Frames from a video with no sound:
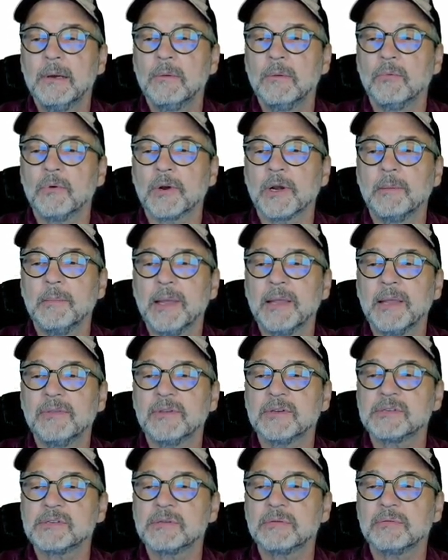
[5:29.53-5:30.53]
We're going to make
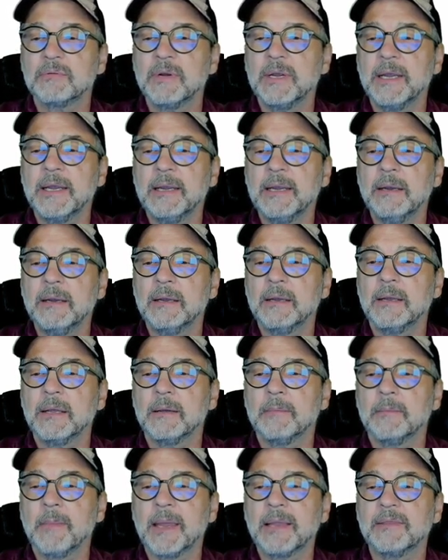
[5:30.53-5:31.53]
this 3
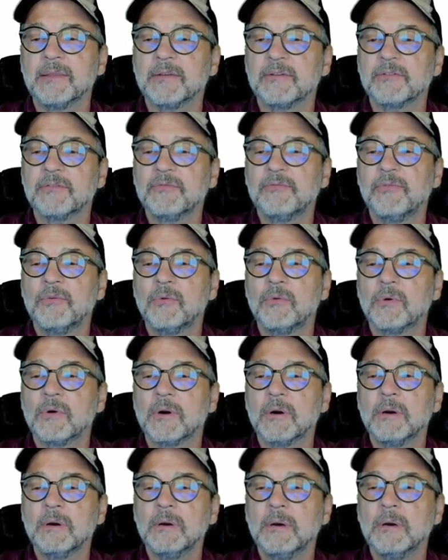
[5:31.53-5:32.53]
and make this
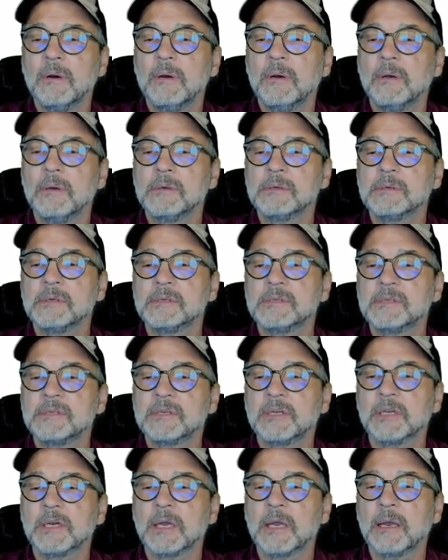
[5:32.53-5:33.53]
4. This is
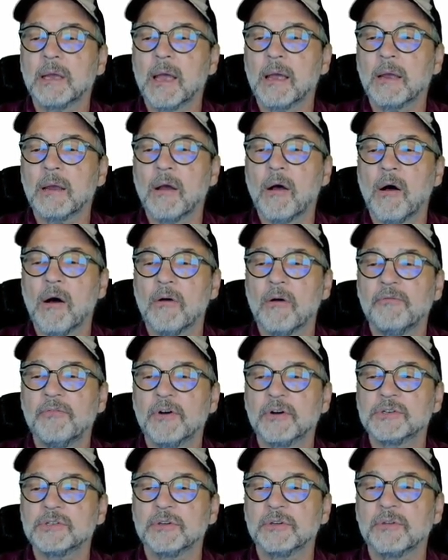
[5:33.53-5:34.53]
going to call
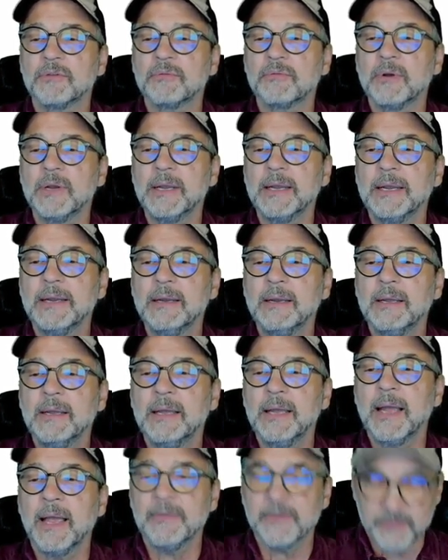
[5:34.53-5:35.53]
function 3,
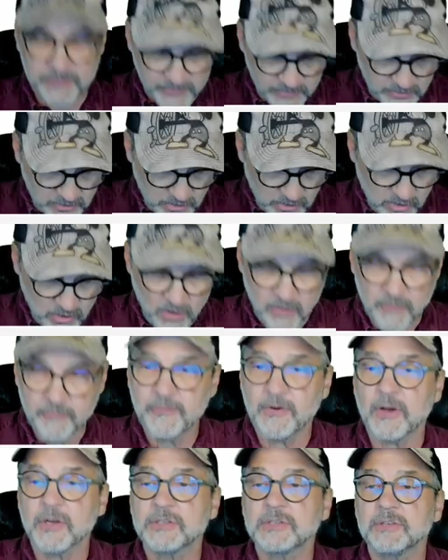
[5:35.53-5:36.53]
and this is going to call
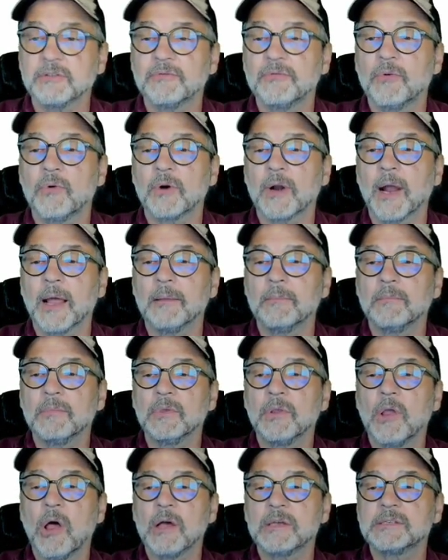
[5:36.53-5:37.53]
function 4, and
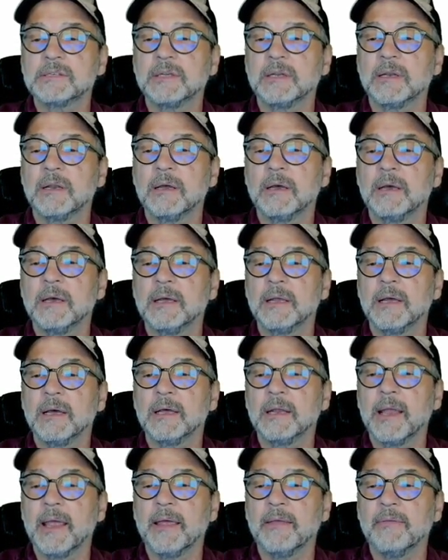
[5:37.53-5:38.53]
I lost an
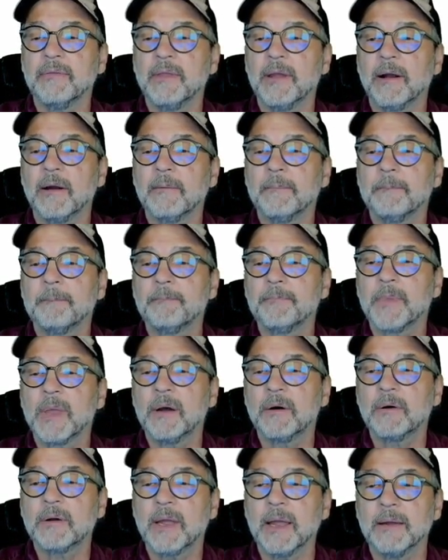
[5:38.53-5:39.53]
N there.
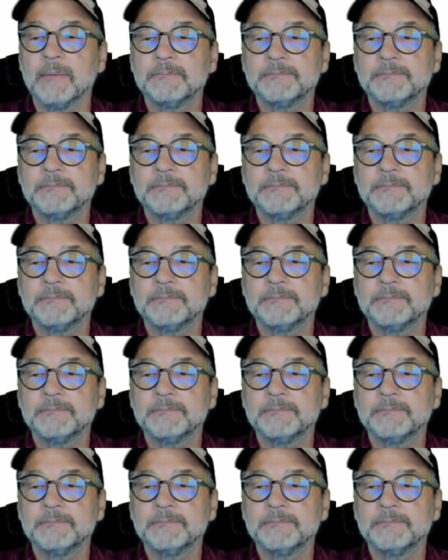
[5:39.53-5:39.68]
Okay.